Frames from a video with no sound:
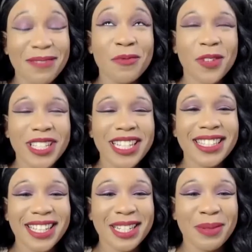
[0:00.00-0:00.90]
really
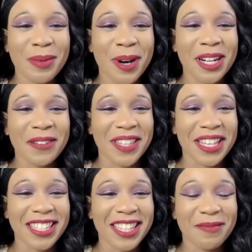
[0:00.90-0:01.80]
excited to be part of
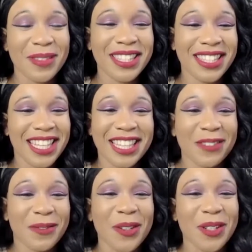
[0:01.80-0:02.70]
this. I've been seeing
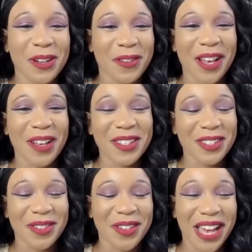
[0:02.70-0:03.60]
this floating around,
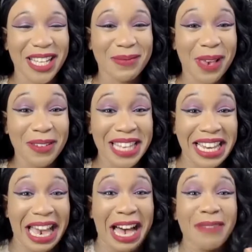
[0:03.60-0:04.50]
so when you asked me, I was
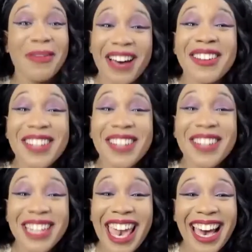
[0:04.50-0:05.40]
like, hell
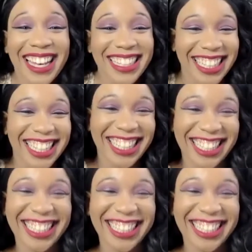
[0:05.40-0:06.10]
yeah, like